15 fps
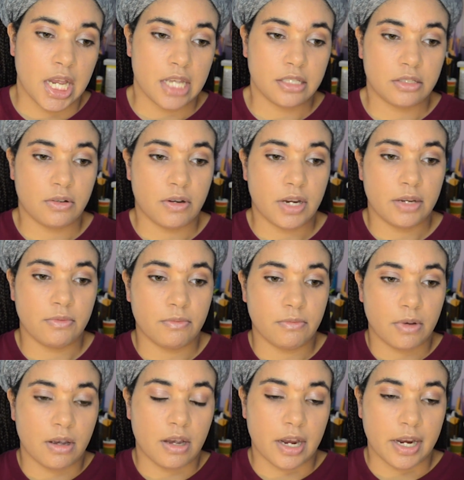So,
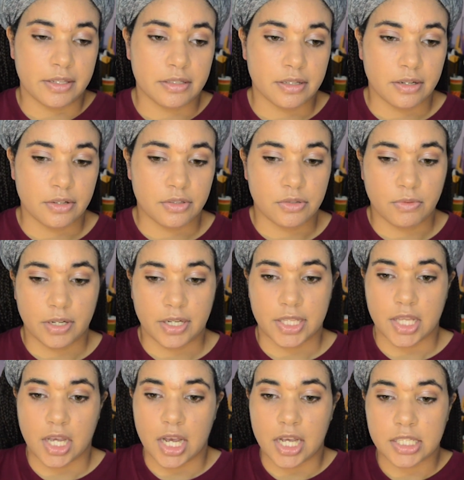I decided to work at
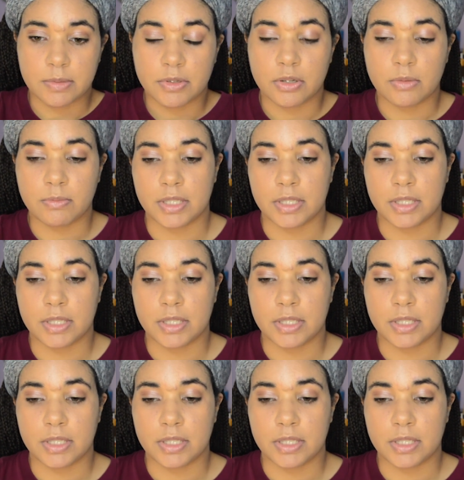the hospital.